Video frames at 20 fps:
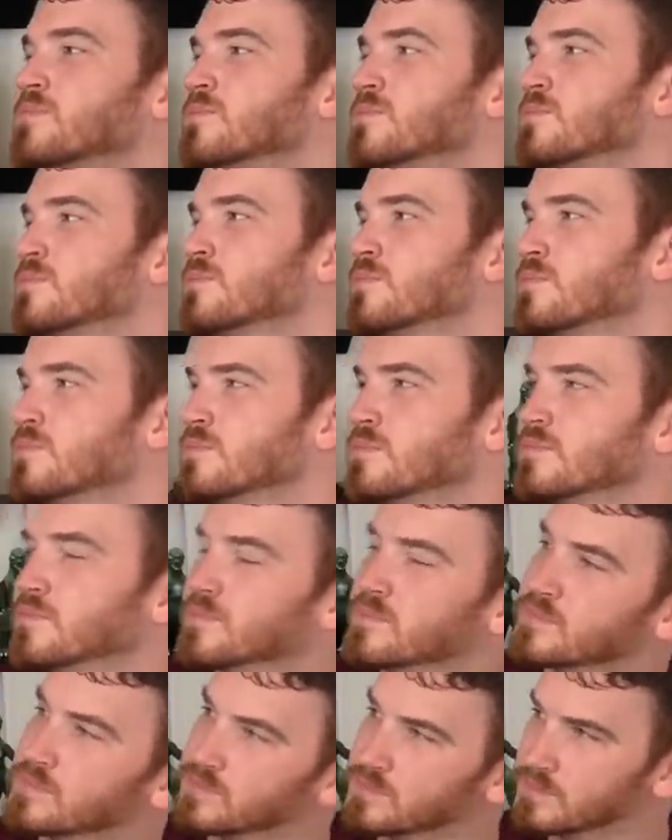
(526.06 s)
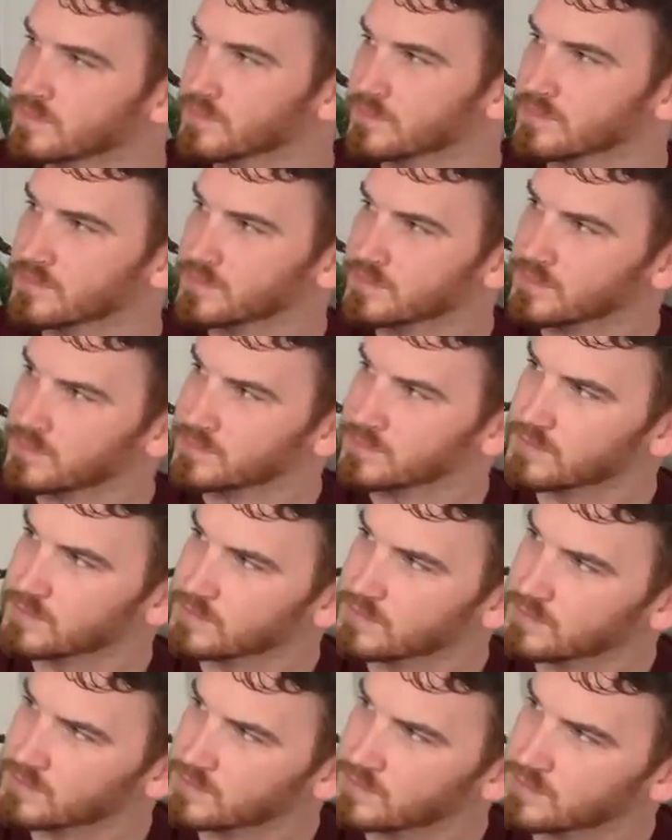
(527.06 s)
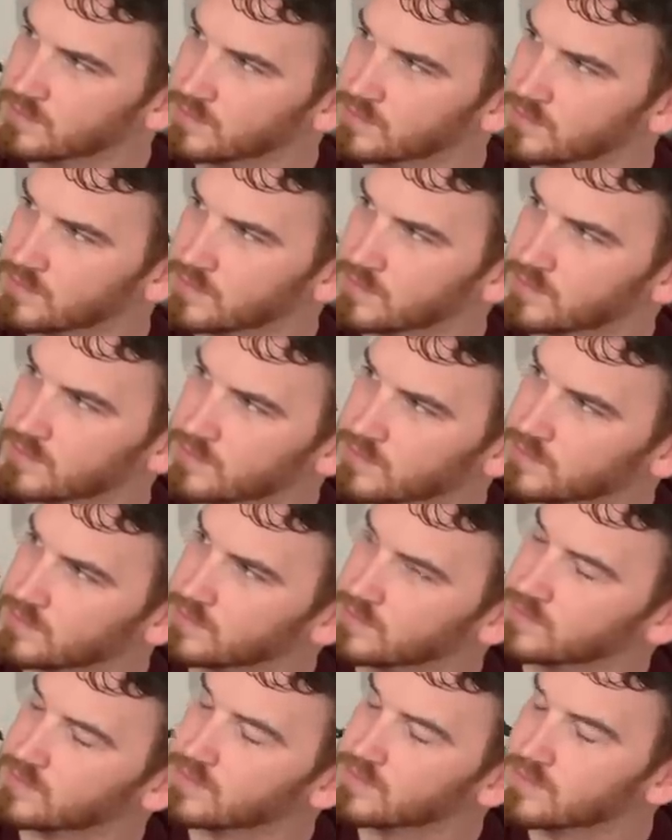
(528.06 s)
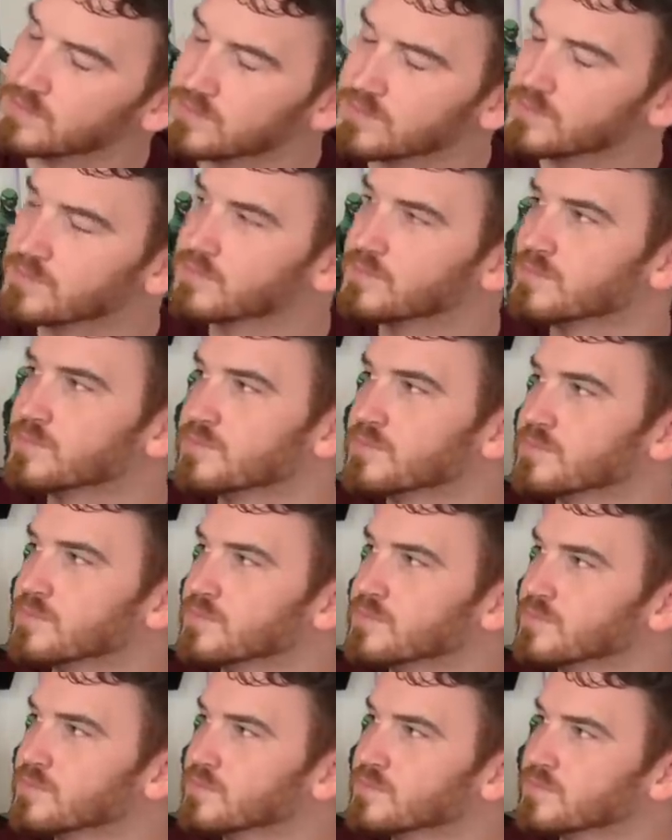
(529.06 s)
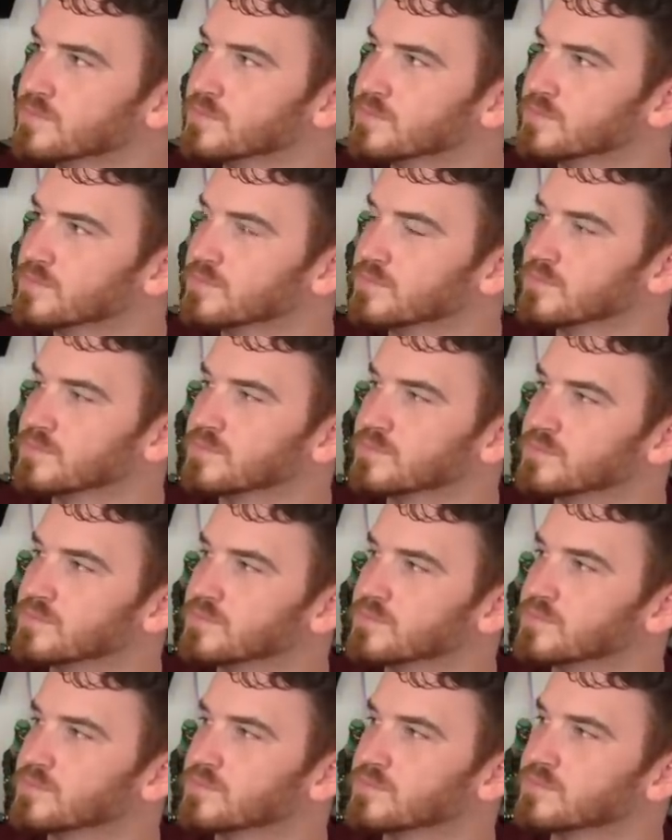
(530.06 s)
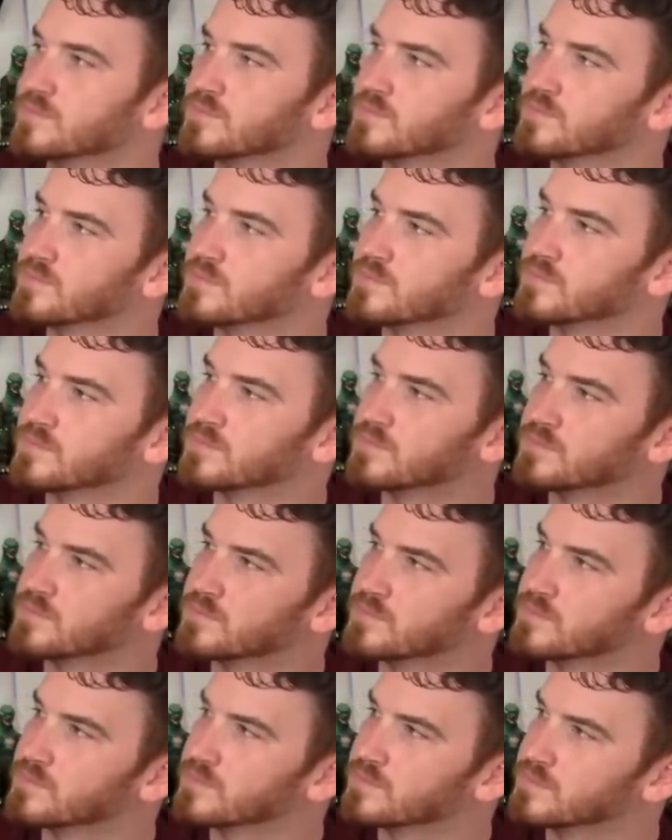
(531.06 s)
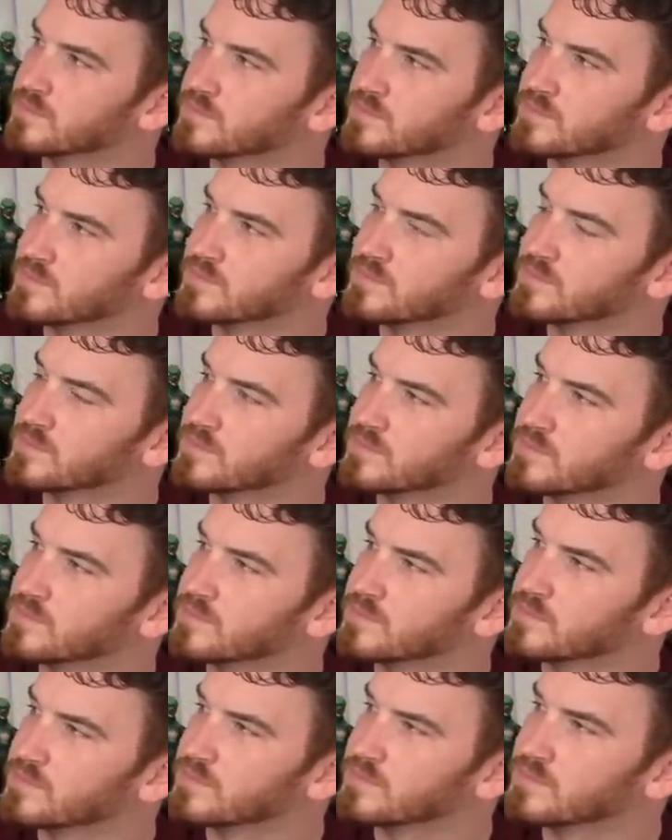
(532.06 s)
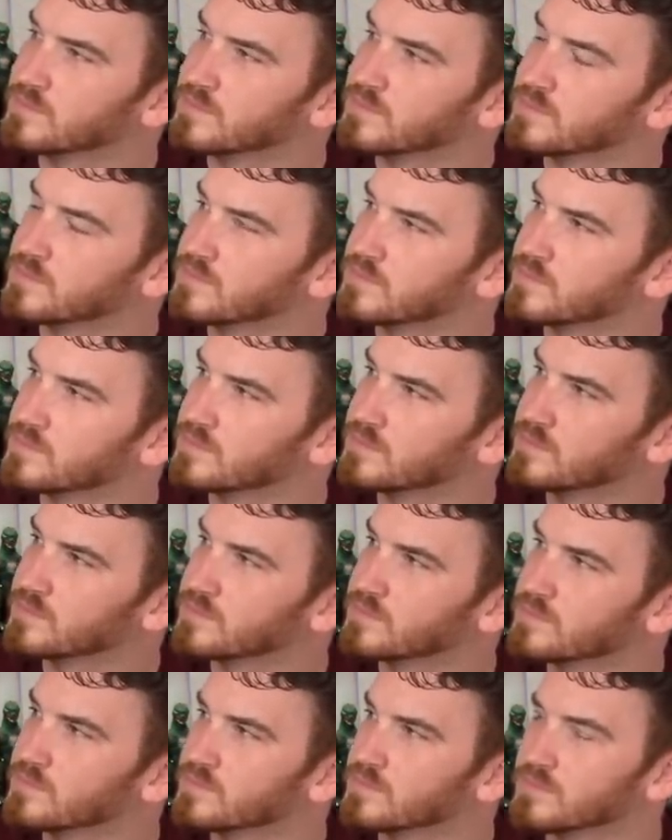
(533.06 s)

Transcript: The person shown says nothing.